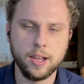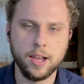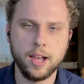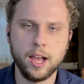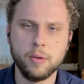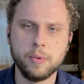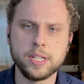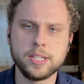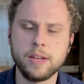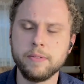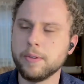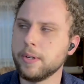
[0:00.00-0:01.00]
when
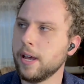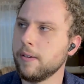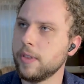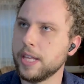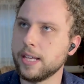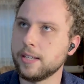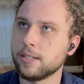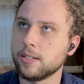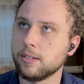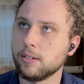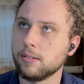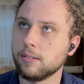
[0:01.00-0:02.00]
some of
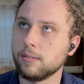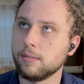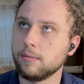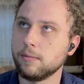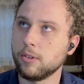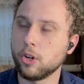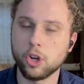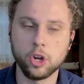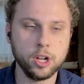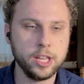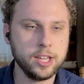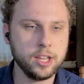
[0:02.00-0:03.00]
these
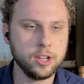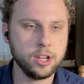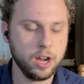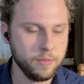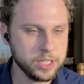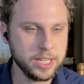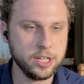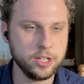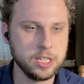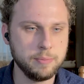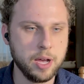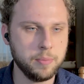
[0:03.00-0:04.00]
early
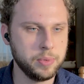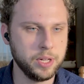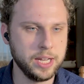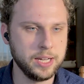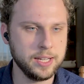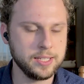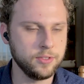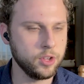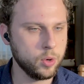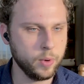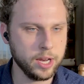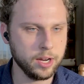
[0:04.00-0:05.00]
conversations about plainness in
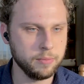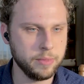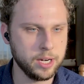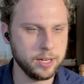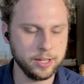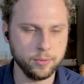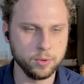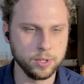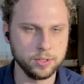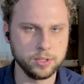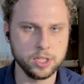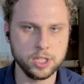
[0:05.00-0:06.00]
the Quaker Mennonite
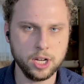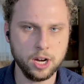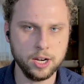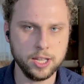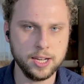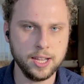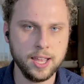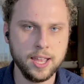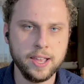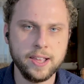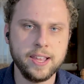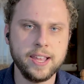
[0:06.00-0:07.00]
world started,
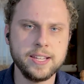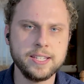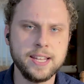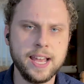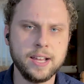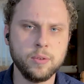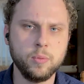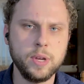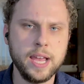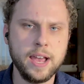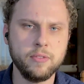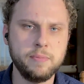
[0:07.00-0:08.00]
is that
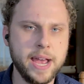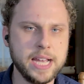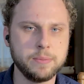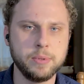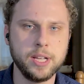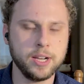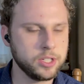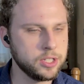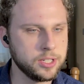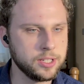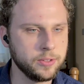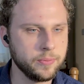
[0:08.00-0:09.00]
we have mass
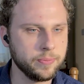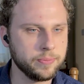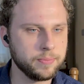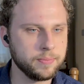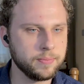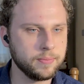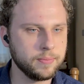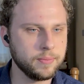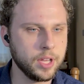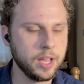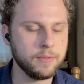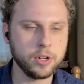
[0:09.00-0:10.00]
production
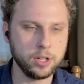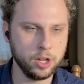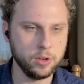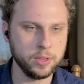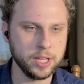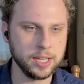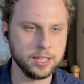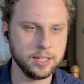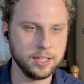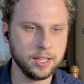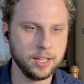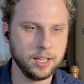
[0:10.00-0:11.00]
of clothing
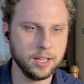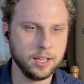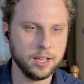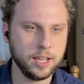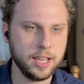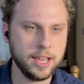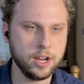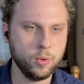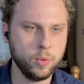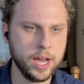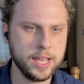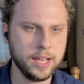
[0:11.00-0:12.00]
in a
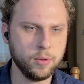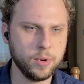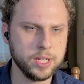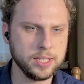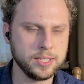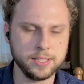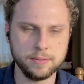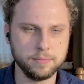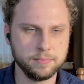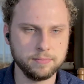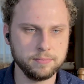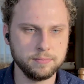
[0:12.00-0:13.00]
way that wasn't
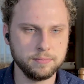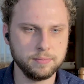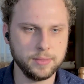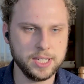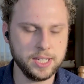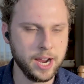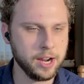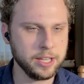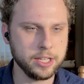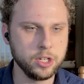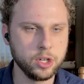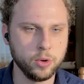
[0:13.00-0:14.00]
entirely
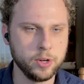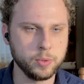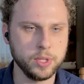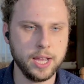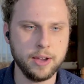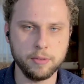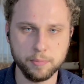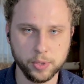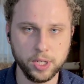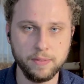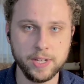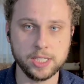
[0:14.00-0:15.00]
congruent with how it
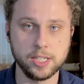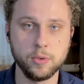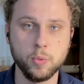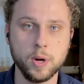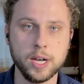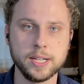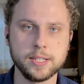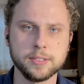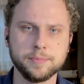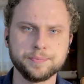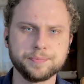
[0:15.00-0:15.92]
previously was.